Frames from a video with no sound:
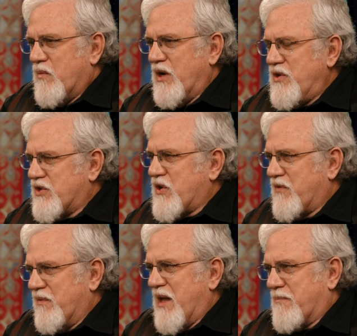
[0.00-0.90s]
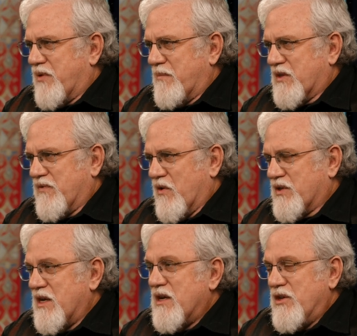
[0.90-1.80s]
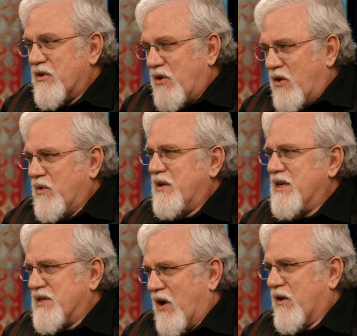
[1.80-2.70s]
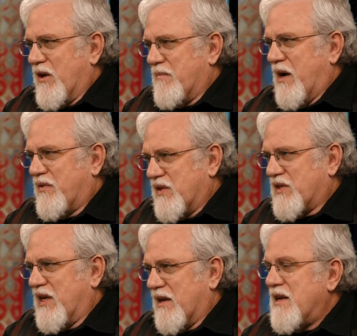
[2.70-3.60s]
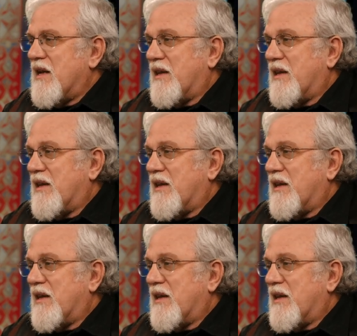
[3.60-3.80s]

When you start from that premise, folks, you're only talking about the skin.